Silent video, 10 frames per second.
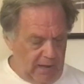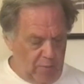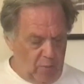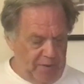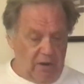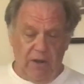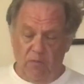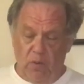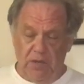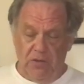I'm opening
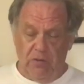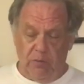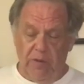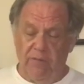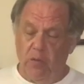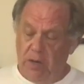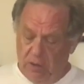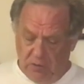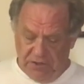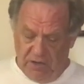on one, two, three, or four,
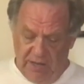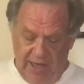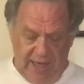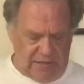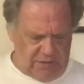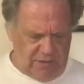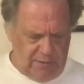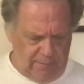closing on the ands.